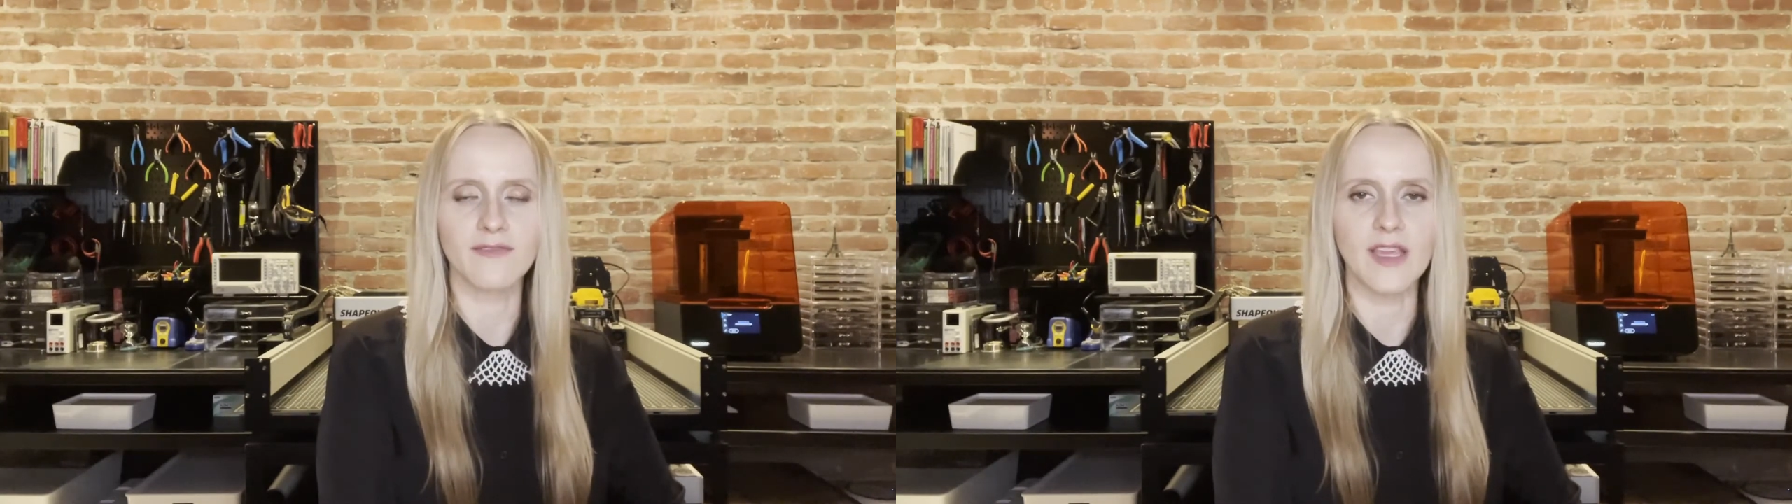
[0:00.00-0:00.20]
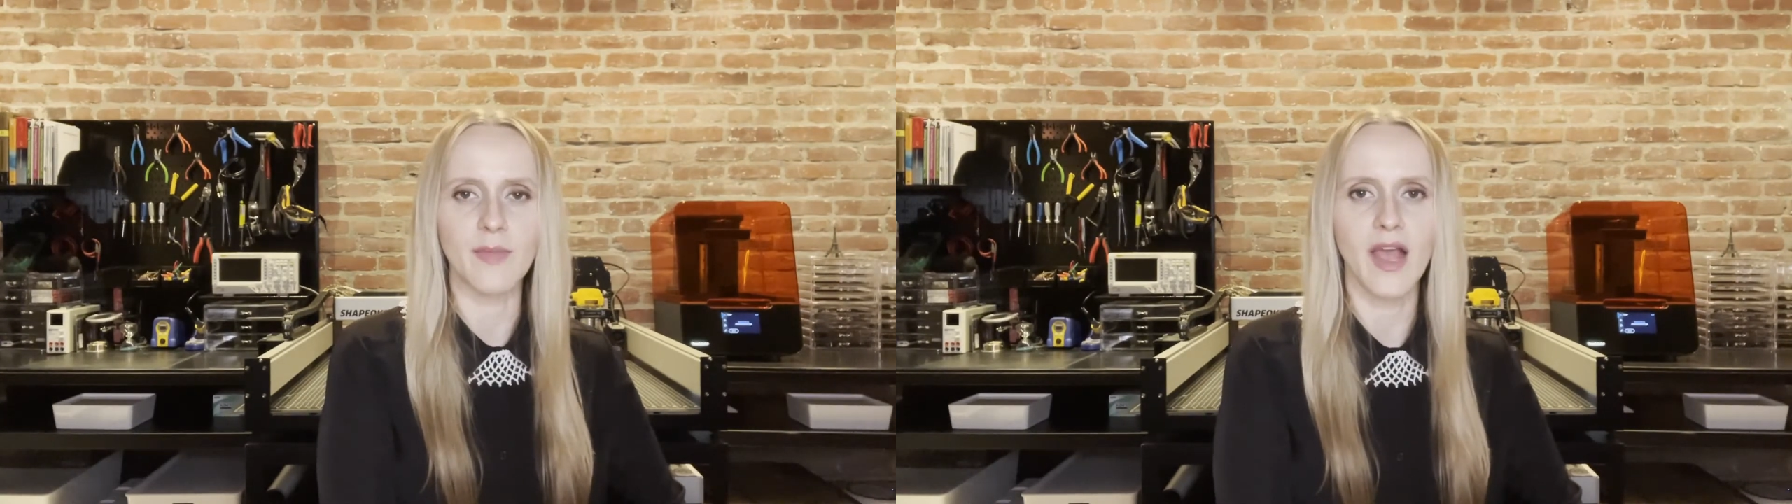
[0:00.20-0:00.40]

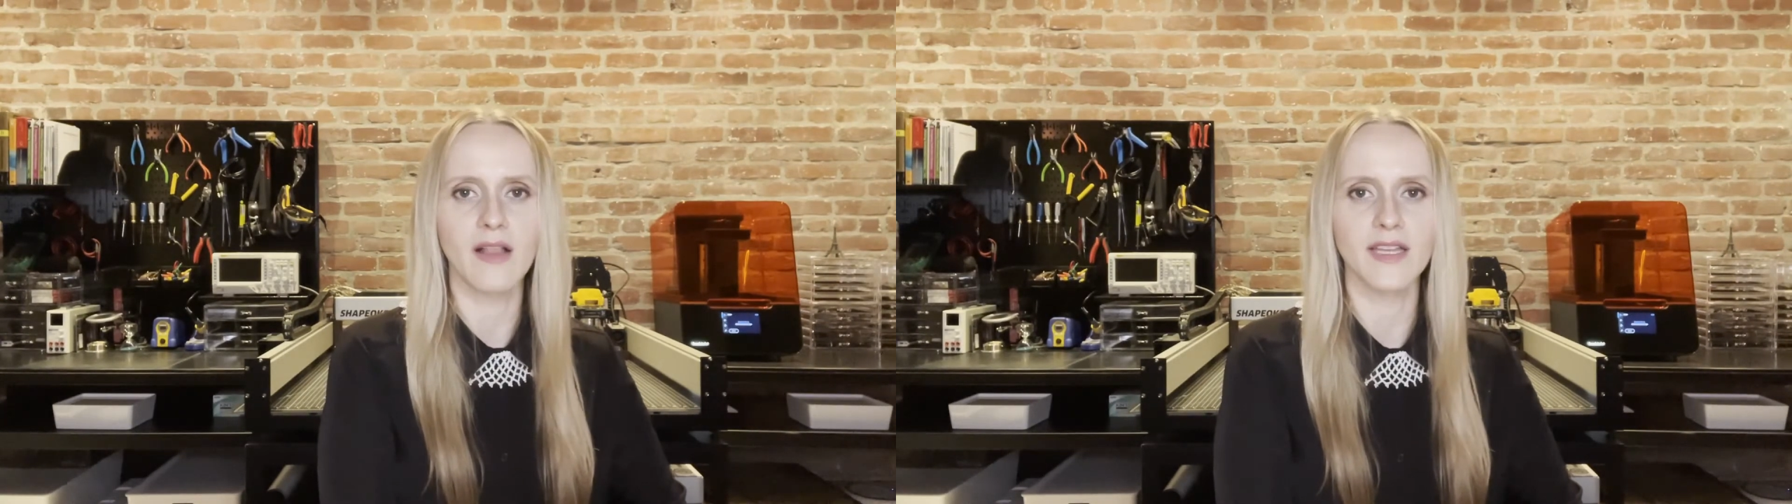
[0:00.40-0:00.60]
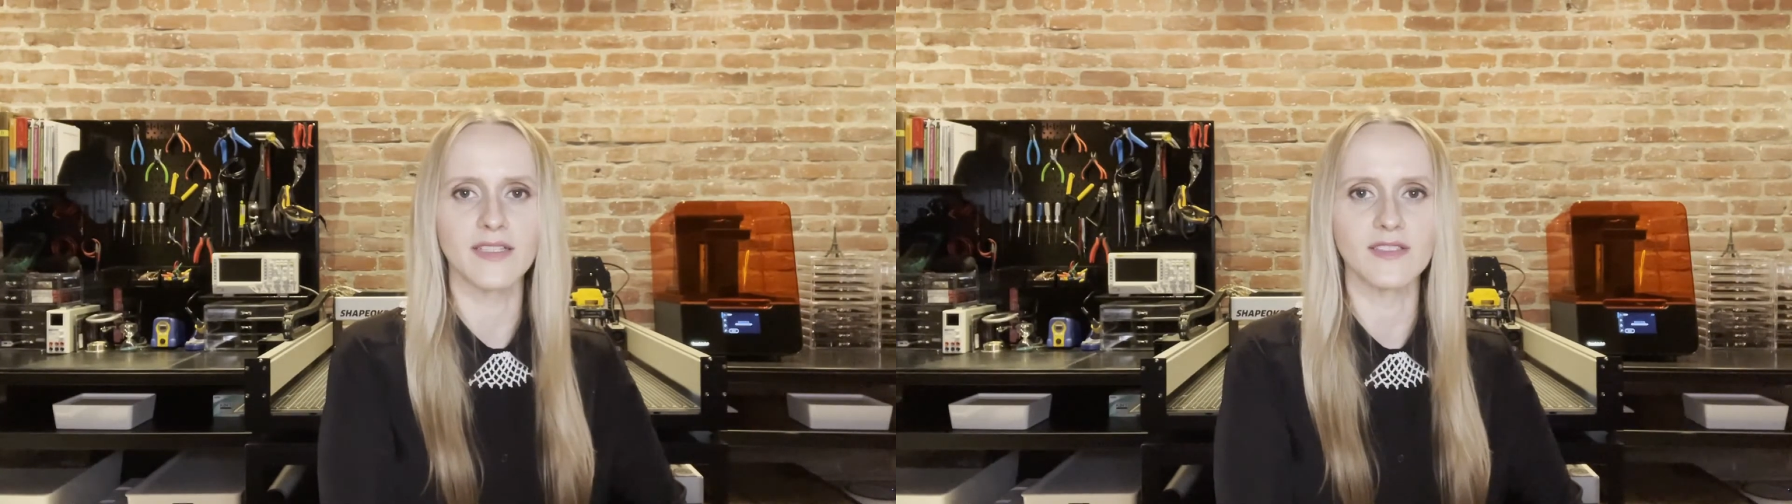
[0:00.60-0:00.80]

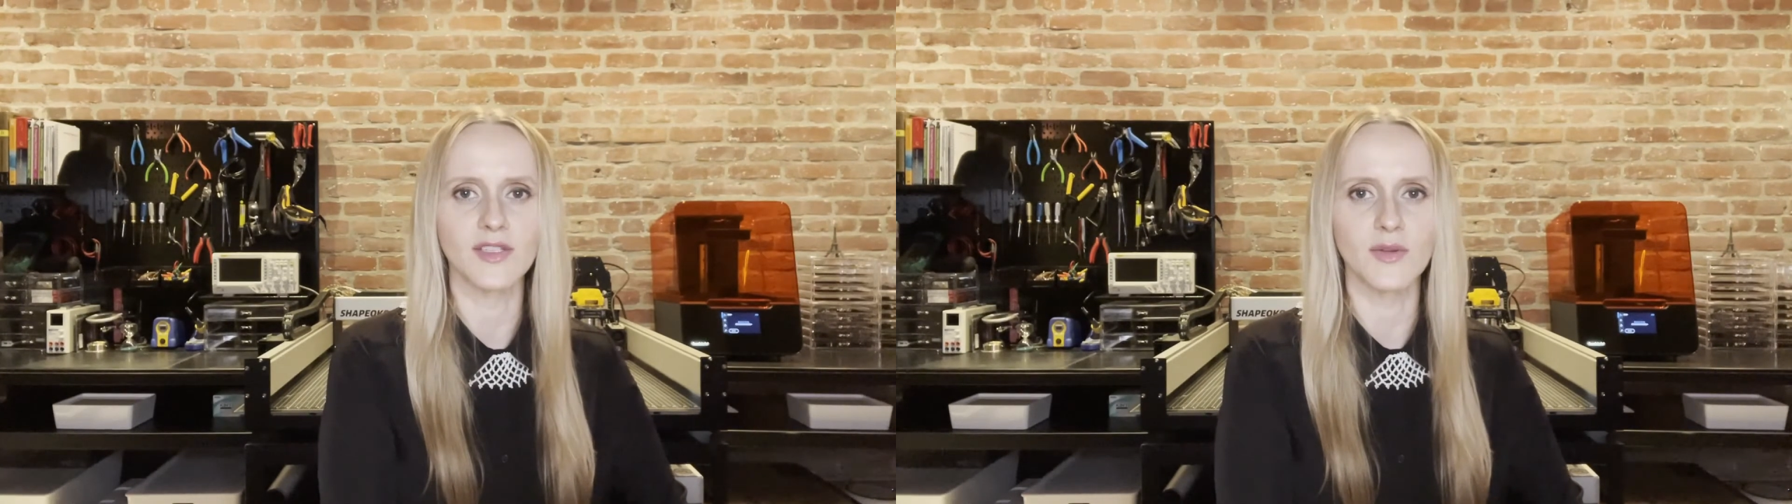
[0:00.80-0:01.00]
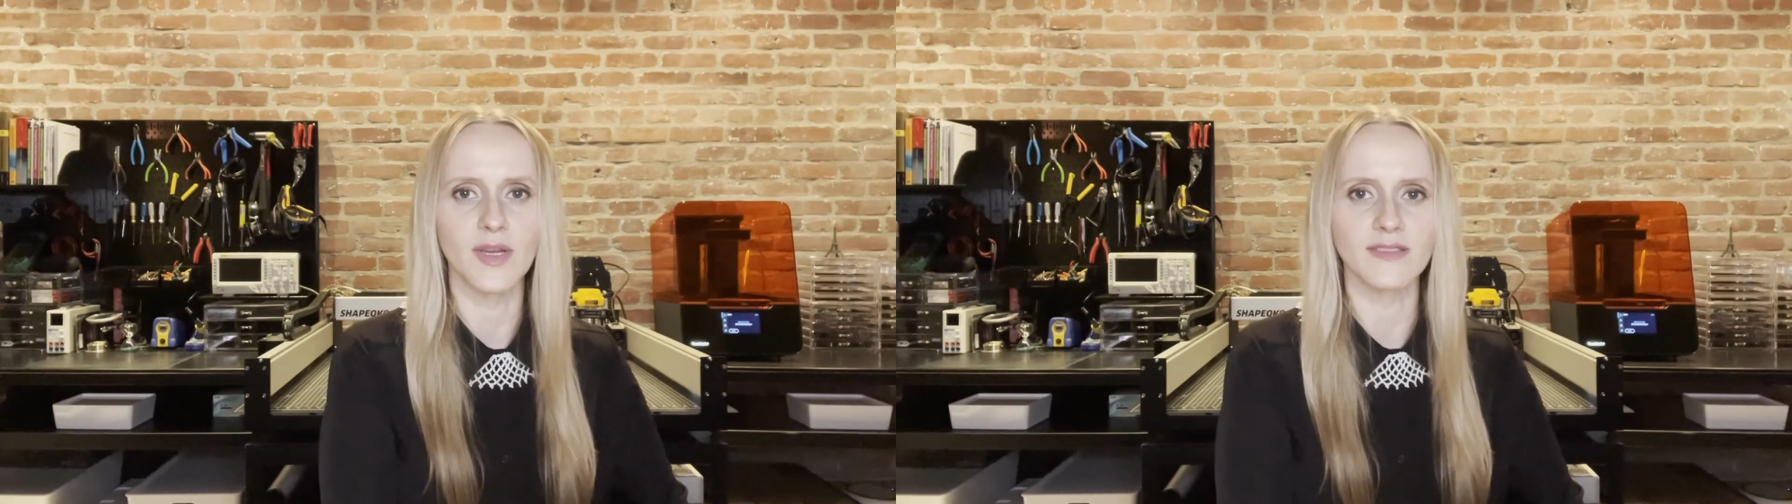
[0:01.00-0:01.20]
female
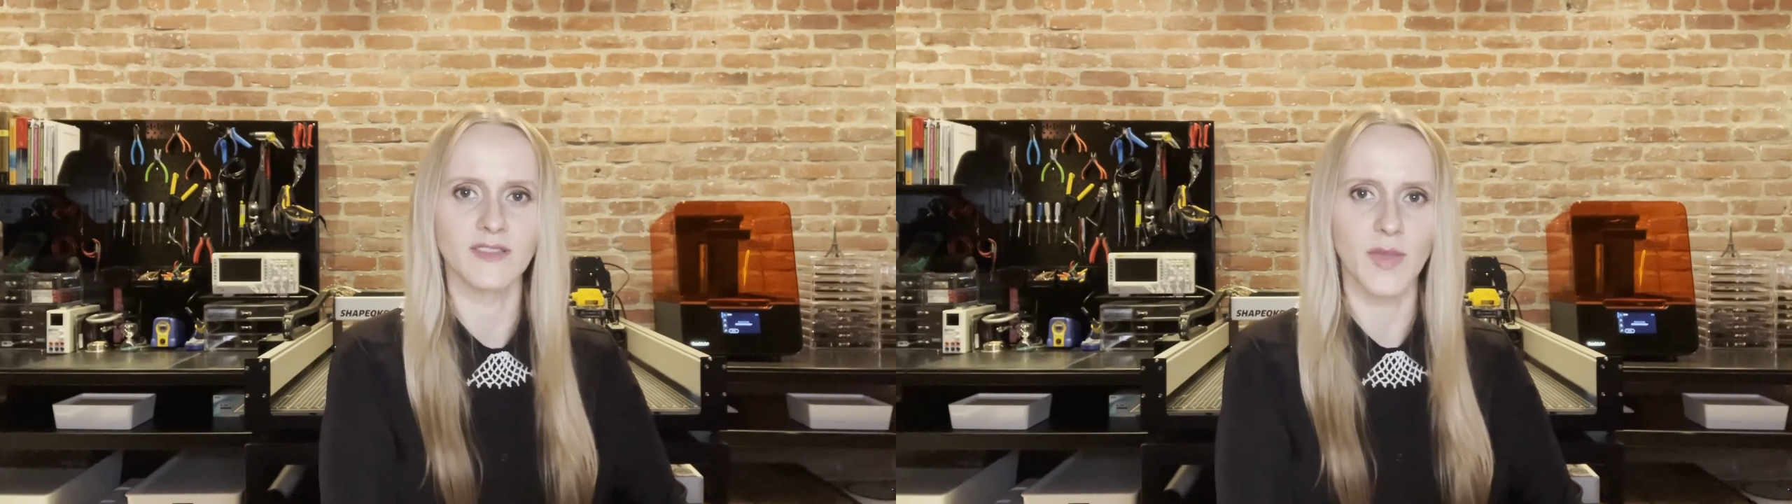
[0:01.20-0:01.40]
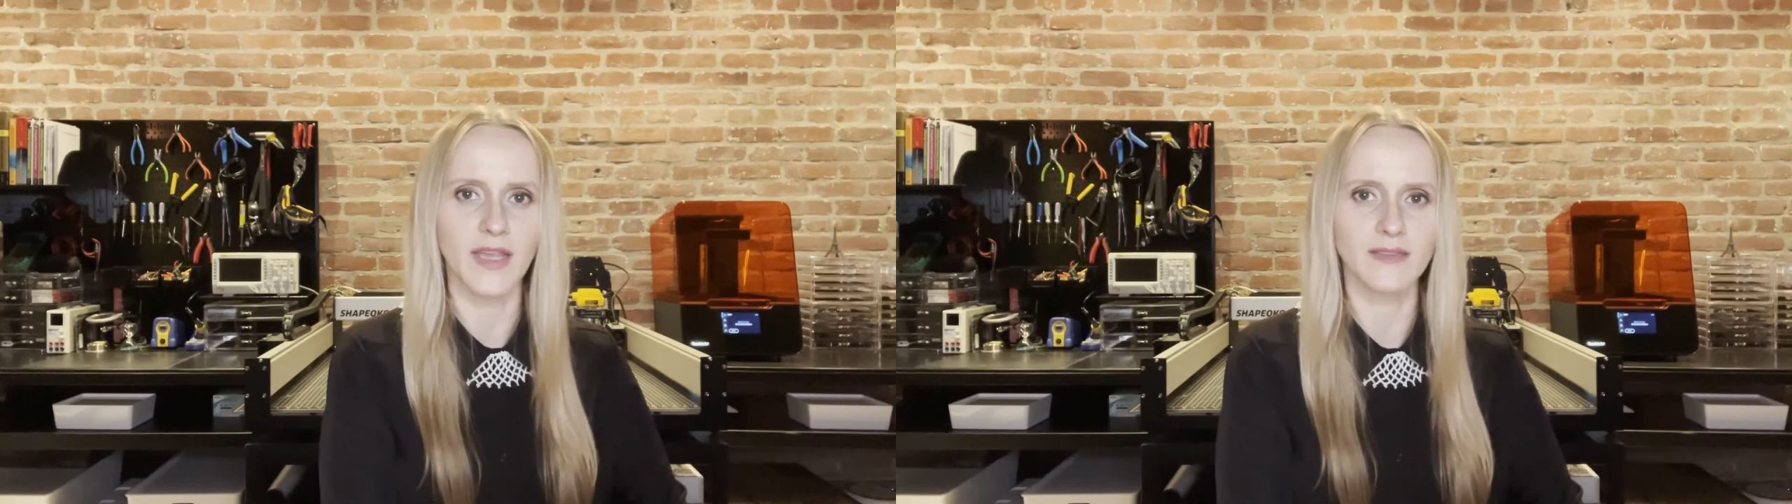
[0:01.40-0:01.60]
into a
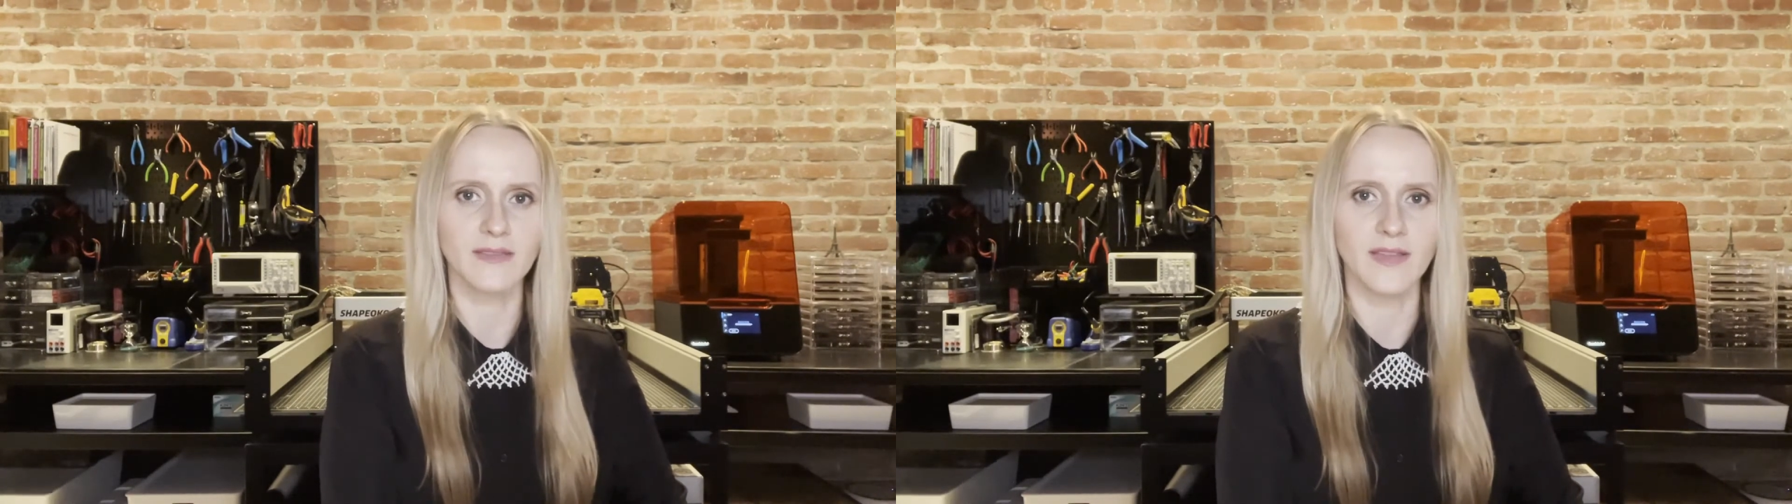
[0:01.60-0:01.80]
space